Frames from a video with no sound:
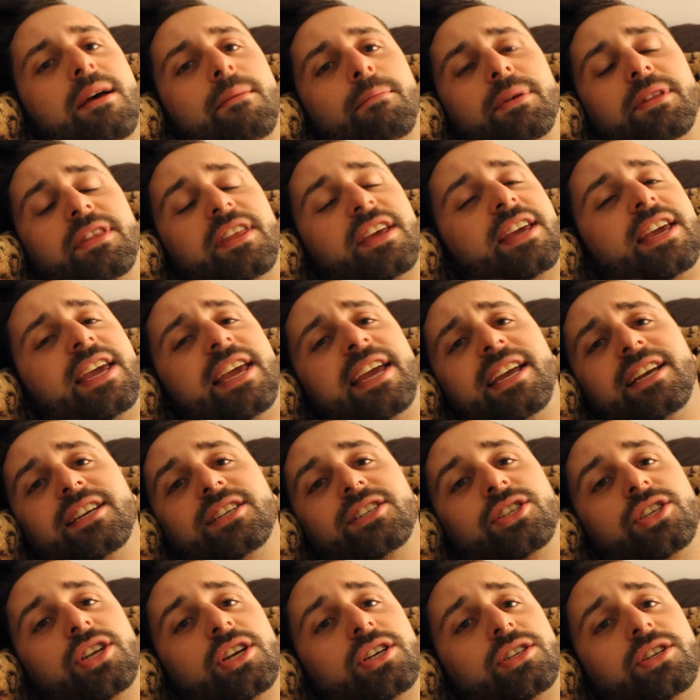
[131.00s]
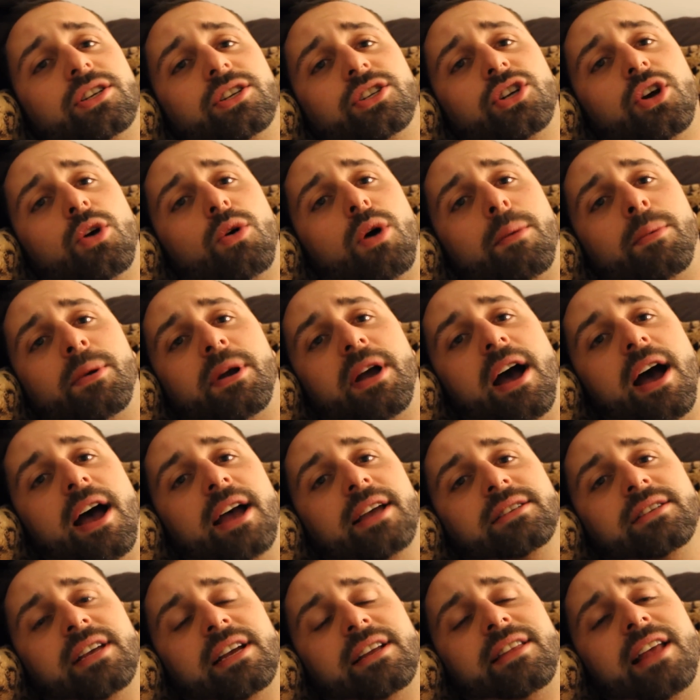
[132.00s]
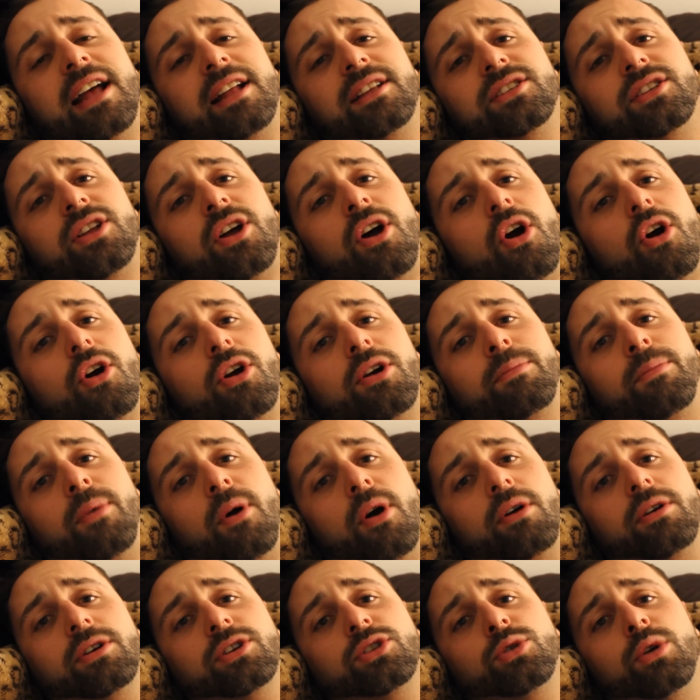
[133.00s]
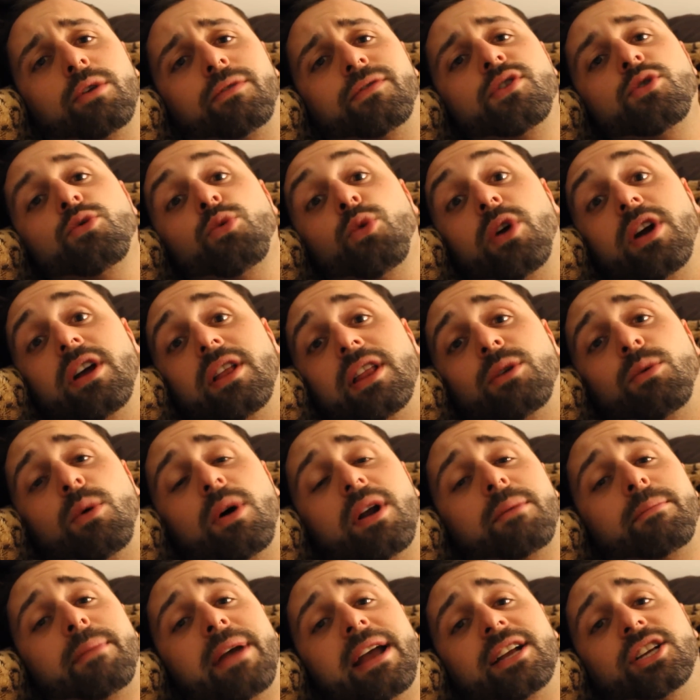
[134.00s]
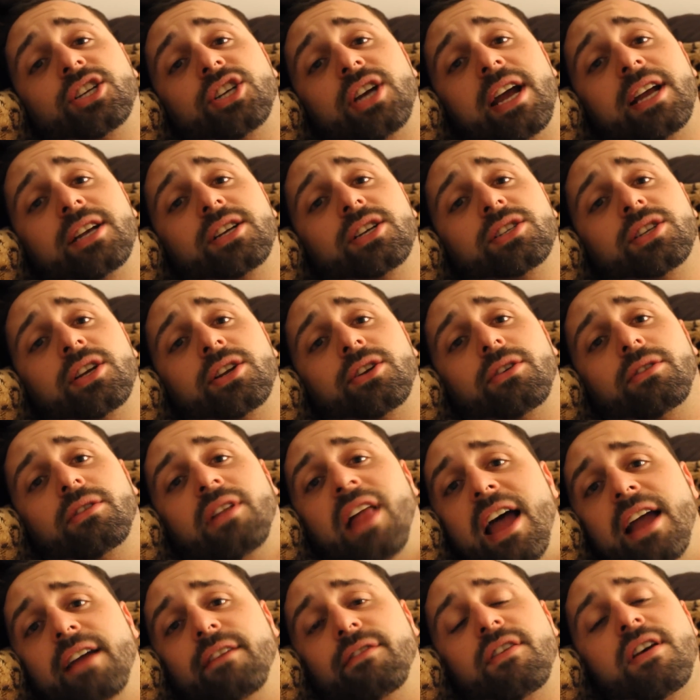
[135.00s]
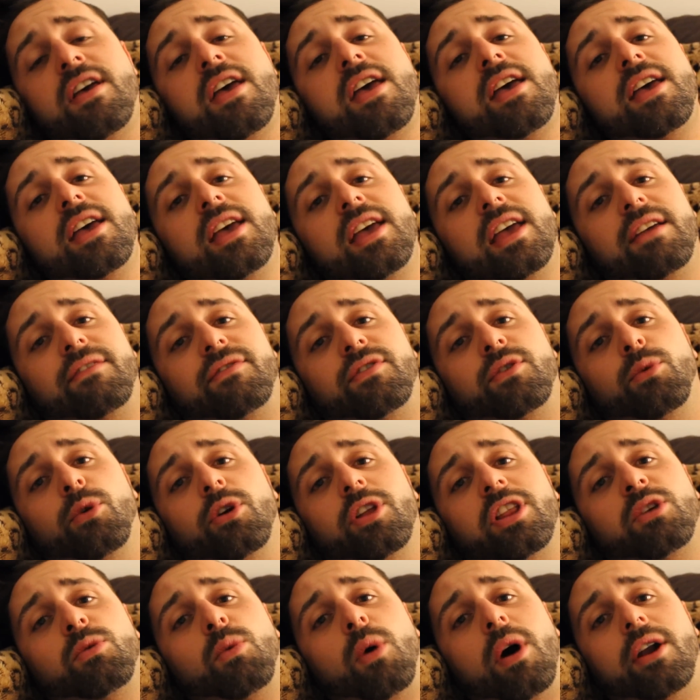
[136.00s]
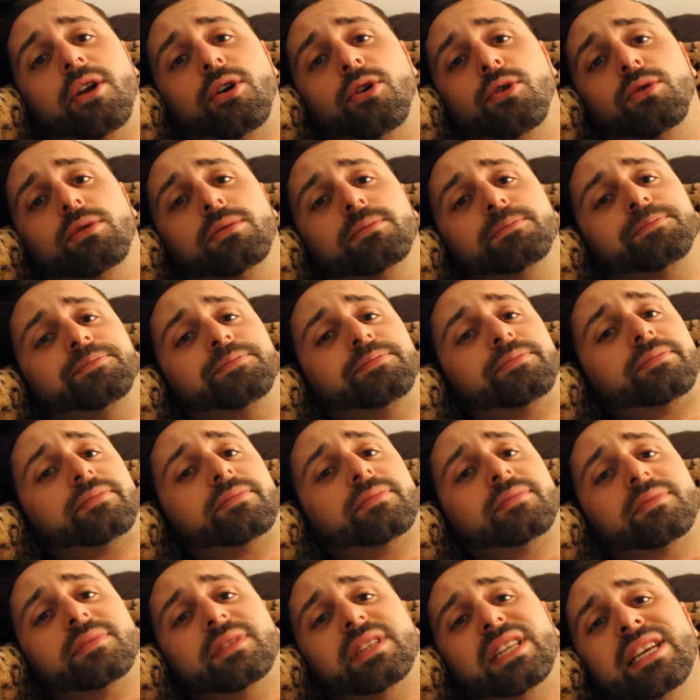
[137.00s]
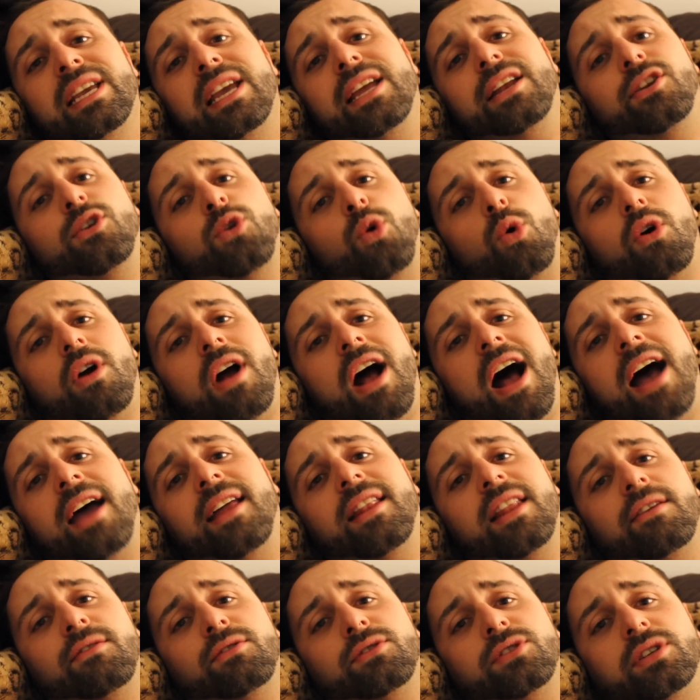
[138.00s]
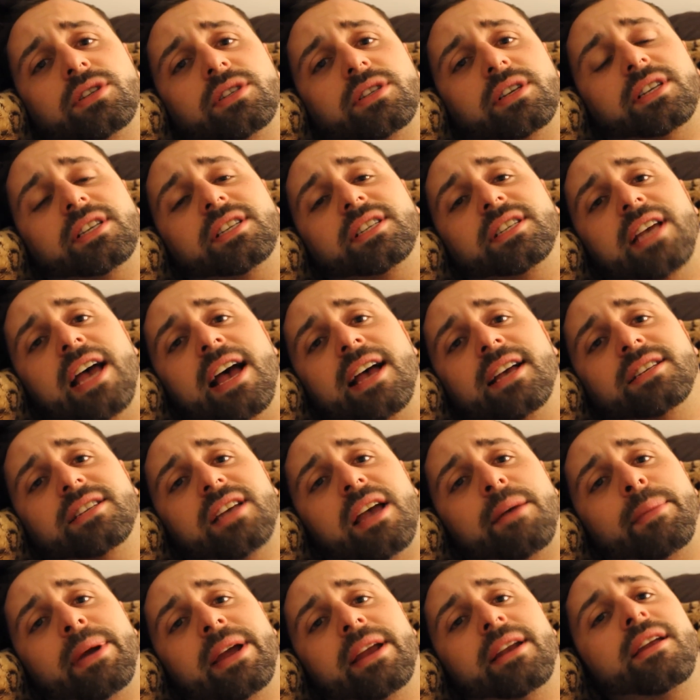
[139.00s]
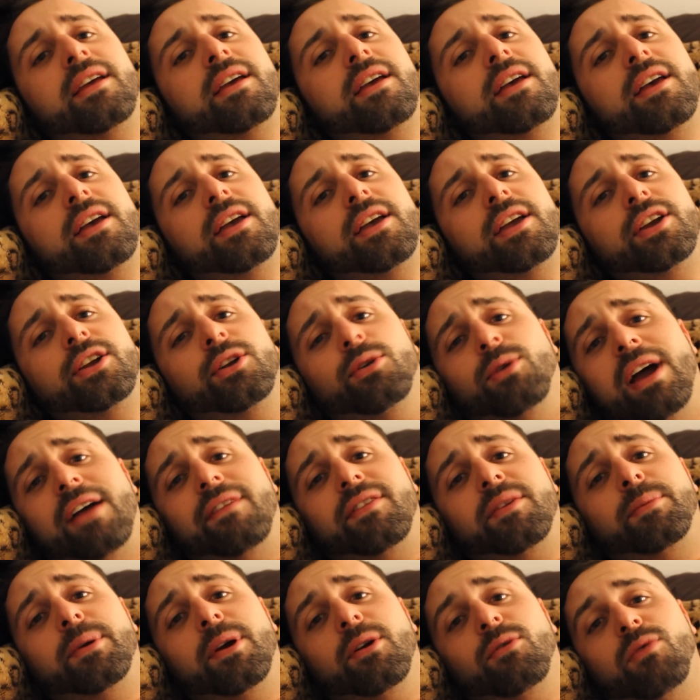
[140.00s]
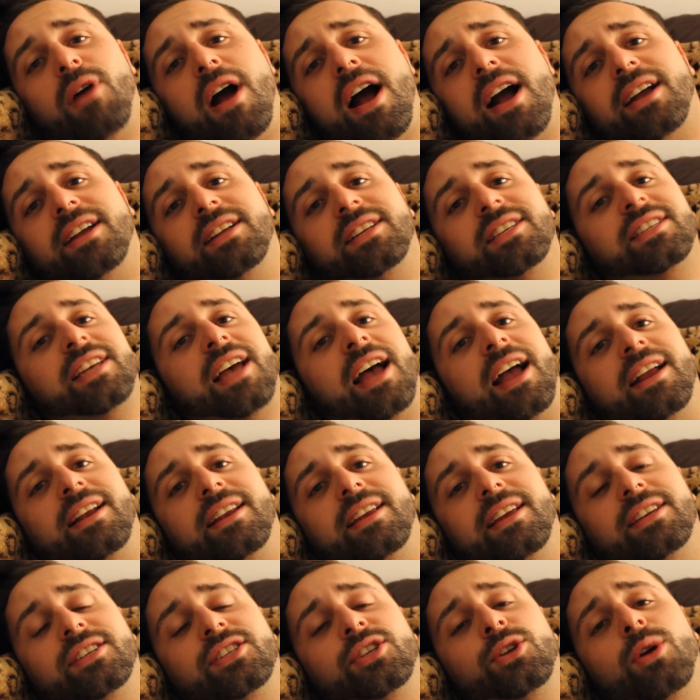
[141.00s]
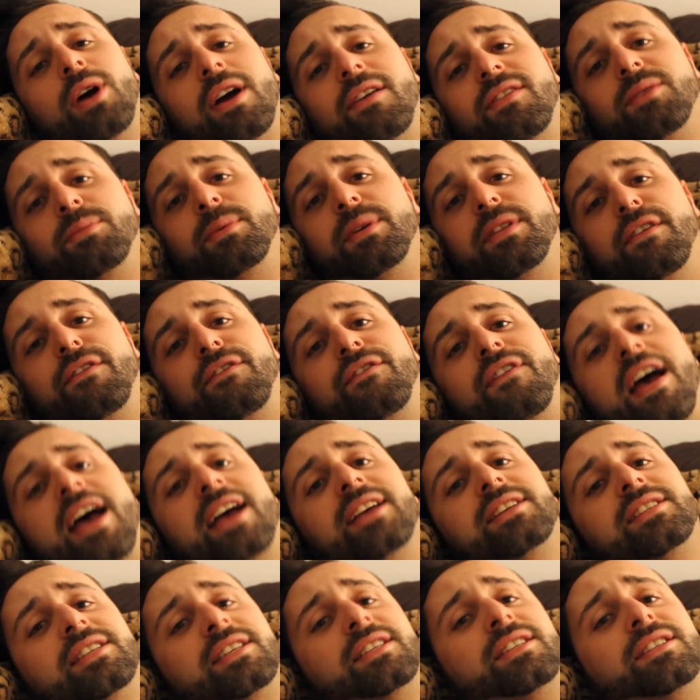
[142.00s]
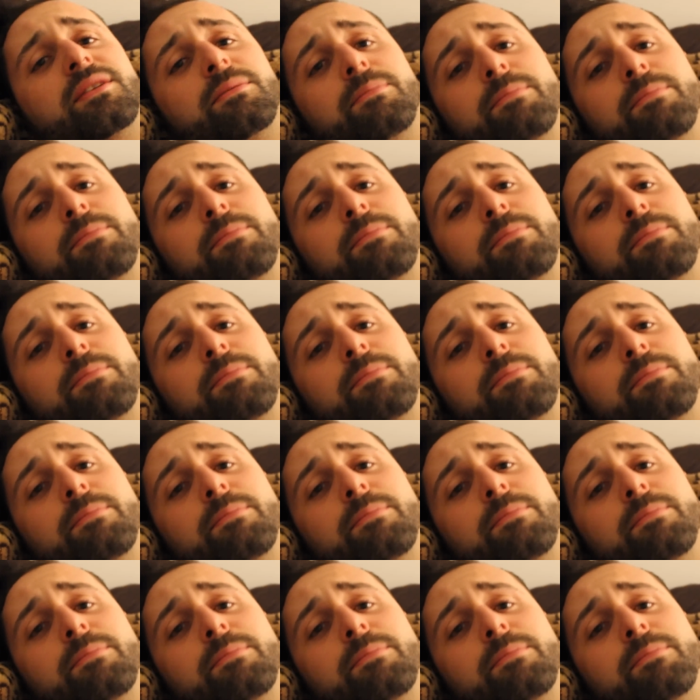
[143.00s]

But the key is just to show up, guys. Like, that's the hard part. So if you really want to make changes in your life, if you really want to endure high levels of success, I mean, you don't have to be a rocket scientist. You don't have to be the fastest, the